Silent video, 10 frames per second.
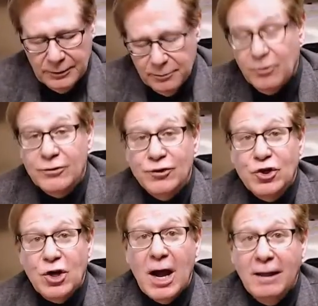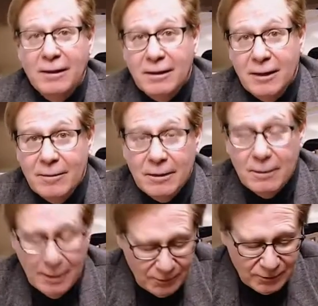person's shy. They didn't give me their
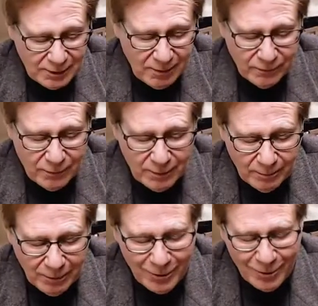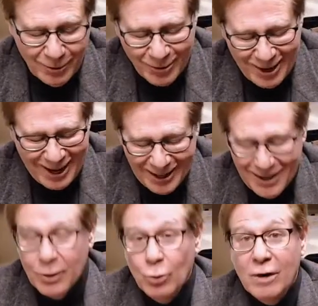name, just give me a phone number. Okay,
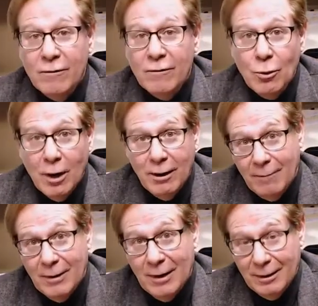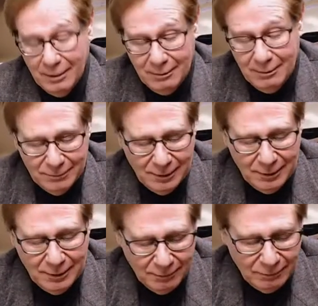wherever you are, I'm not going to
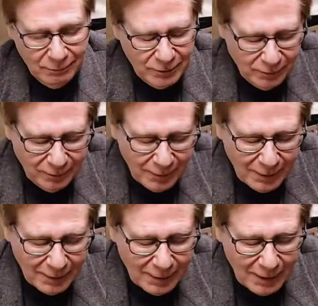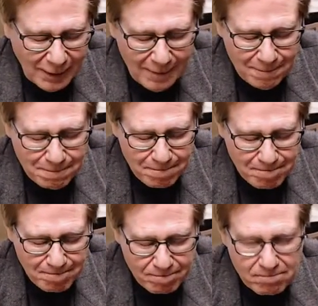read your phone
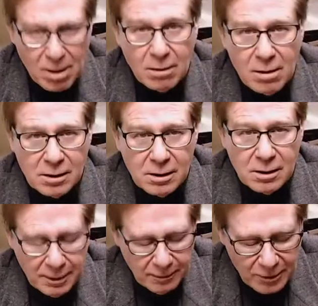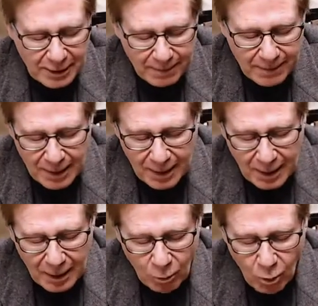number. I'll call you later. Okay,
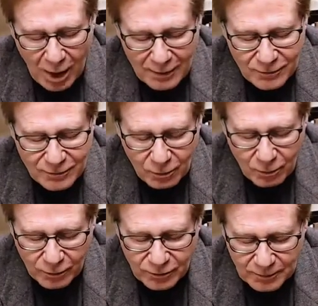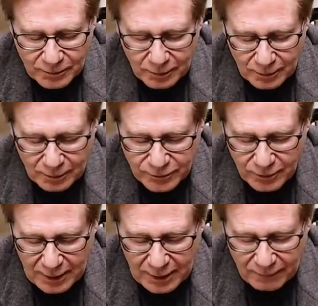why is the course material
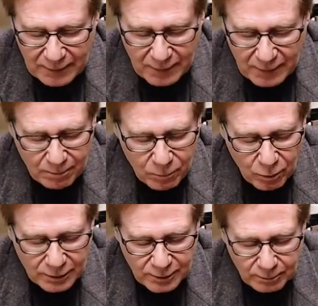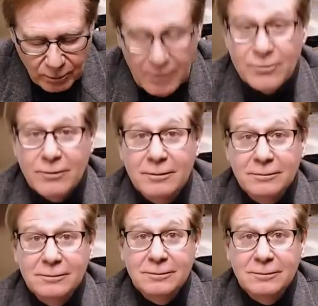so heavy on mortgage and appraisal?